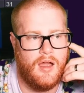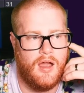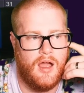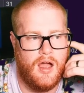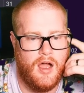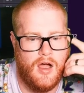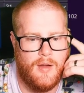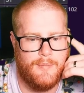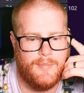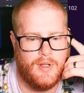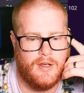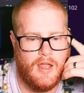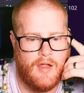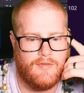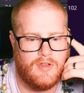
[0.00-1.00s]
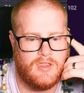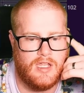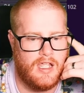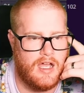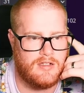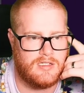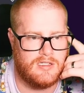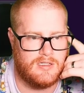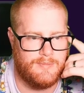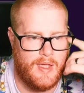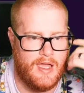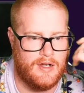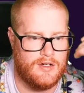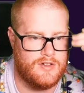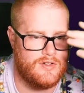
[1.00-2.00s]
But everything else is
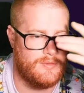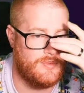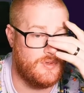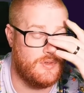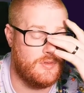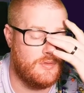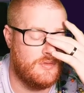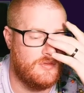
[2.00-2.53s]
manageable.